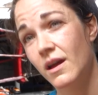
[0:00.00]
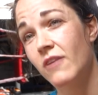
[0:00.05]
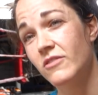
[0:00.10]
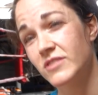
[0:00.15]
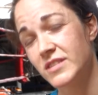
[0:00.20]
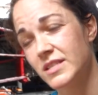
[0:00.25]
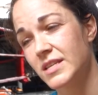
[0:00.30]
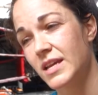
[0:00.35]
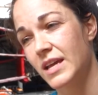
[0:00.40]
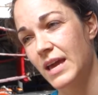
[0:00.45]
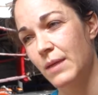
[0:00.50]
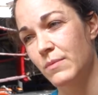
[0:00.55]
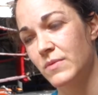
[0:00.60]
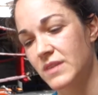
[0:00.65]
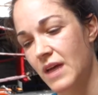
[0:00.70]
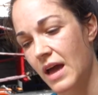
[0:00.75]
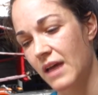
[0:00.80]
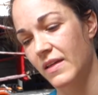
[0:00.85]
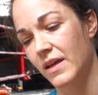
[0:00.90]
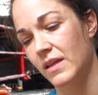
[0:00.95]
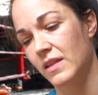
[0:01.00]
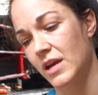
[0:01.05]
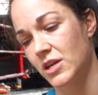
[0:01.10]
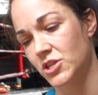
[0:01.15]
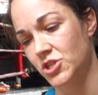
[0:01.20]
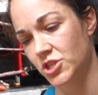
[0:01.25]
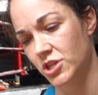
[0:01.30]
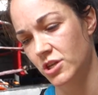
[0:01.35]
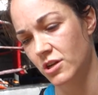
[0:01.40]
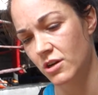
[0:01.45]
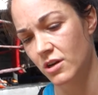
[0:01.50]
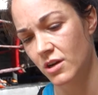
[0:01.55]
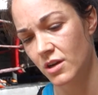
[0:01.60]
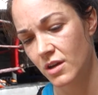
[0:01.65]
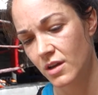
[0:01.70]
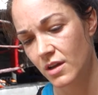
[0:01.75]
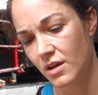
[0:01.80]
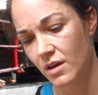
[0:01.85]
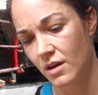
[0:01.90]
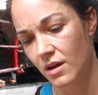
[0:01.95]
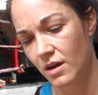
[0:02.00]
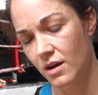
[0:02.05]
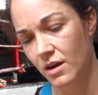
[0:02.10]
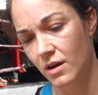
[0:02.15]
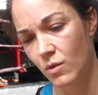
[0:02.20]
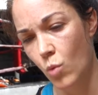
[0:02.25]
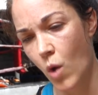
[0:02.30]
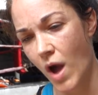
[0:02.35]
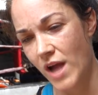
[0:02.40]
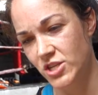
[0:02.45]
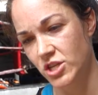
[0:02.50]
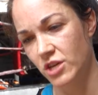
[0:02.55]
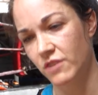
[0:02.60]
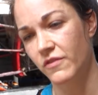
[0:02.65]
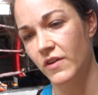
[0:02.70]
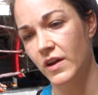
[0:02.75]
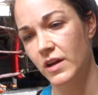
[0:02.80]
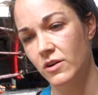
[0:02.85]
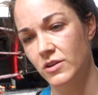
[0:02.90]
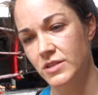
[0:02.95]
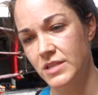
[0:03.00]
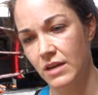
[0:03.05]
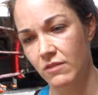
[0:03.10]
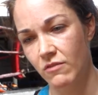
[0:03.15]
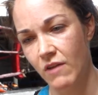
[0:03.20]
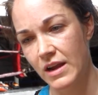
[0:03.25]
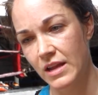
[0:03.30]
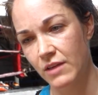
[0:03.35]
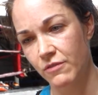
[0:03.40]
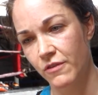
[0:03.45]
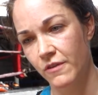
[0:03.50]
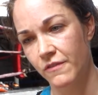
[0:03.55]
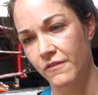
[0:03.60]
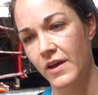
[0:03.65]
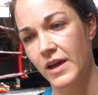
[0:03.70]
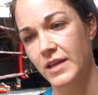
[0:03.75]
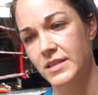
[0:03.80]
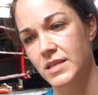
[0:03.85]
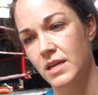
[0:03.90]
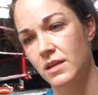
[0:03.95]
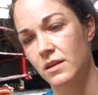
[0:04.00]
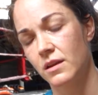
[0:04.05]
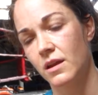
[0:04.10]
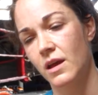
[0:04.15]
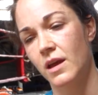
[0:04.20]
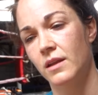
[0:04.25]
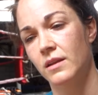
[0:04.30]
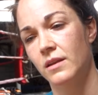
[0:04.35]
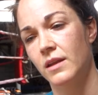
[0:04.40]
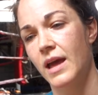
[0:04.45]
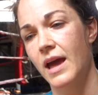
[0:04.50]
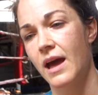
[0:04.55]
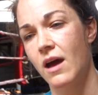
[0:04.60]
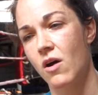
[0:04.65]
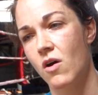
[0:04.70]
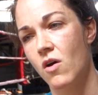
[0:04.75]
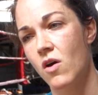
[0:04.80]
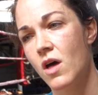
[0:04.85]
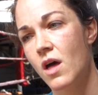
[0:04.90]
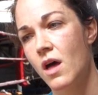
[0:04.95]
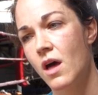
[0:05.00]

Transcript: Ever since I came to Thailand last year, watching fighters get ready for fights and how